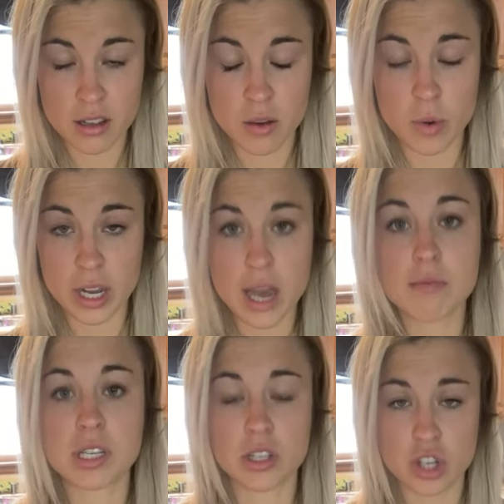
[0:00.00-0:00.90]
when it
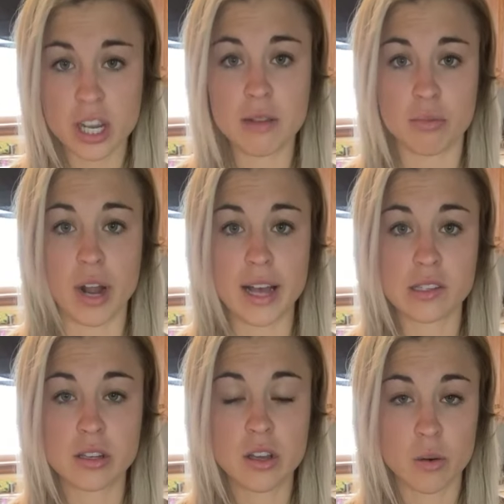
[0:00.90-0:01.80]
comes to chicken
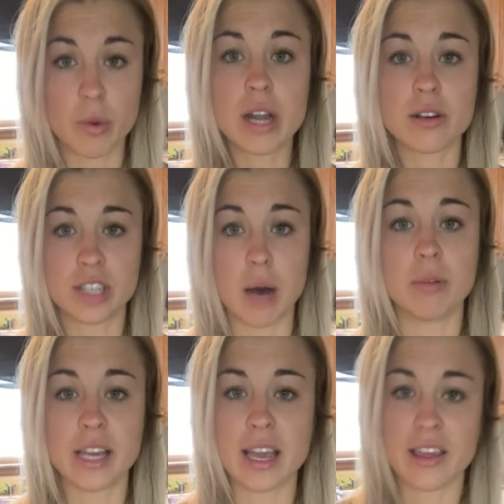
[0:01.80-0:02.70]
breast, we are
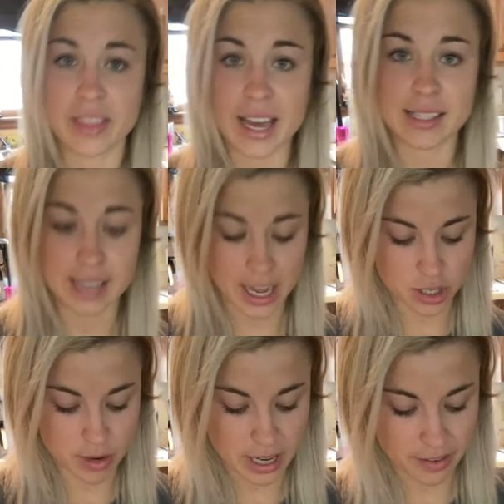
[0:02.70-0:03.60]
doubling that
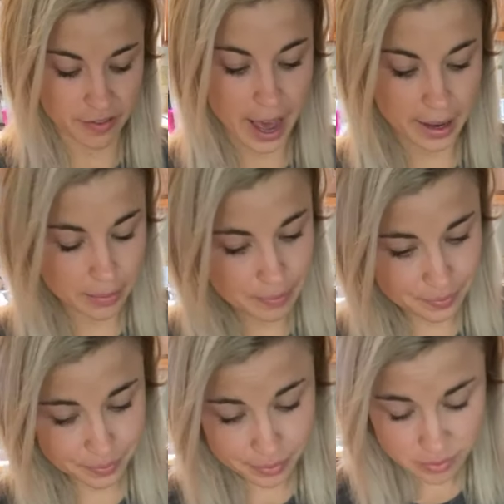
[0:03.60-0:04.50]
saturated fat.
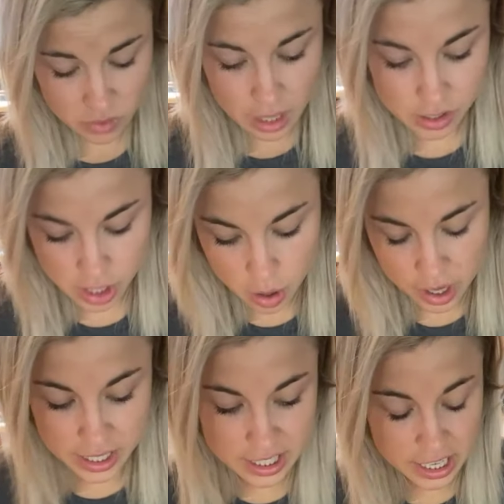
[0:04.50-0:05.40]
So
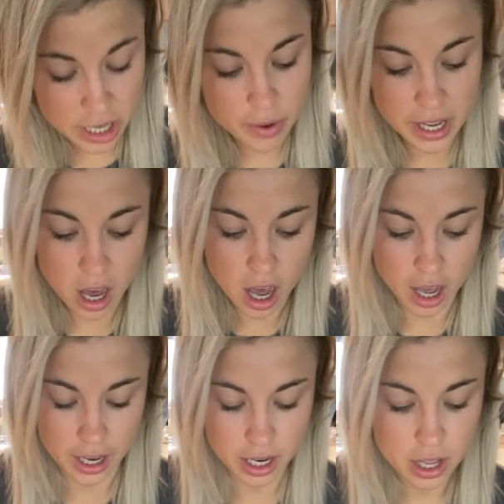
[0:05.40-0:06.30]
continuing
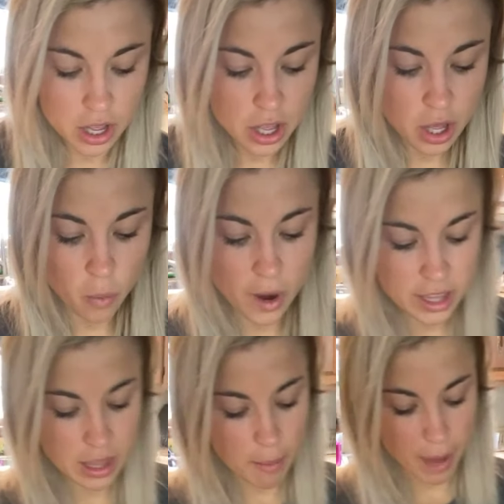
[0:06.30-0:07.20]
on
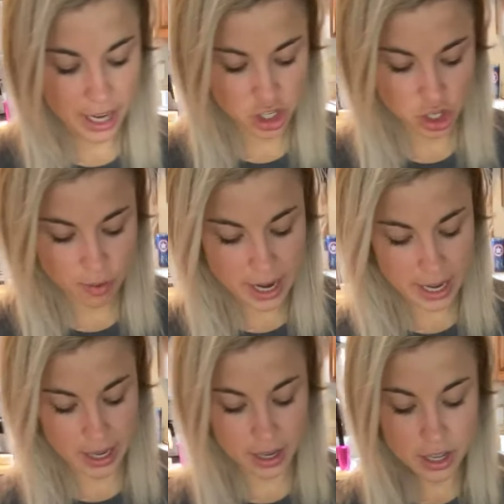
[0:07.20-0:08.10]
with my
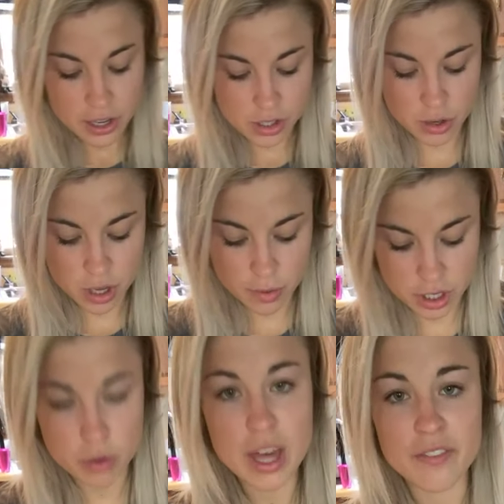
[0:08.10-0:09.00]
shredding, so you would
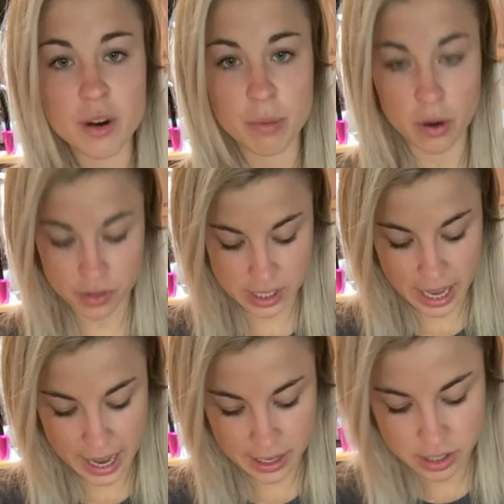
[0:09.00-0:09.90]
do that for both
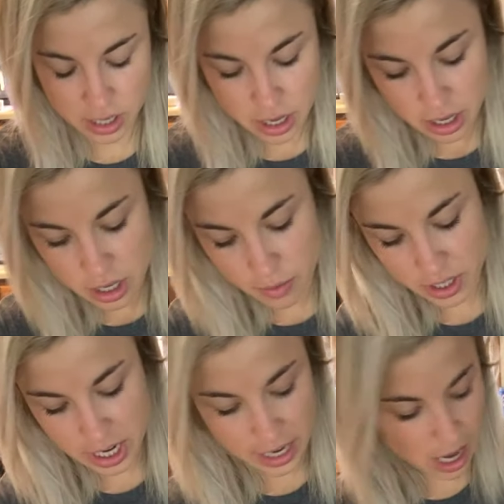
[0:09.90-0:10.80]
sides. You would
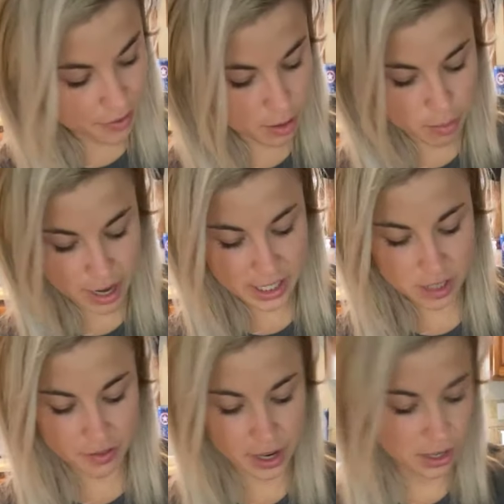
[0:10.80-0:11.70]
take off the breast
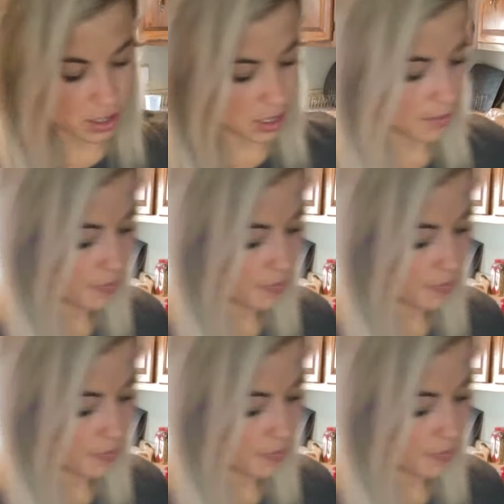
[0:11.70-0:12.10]
first.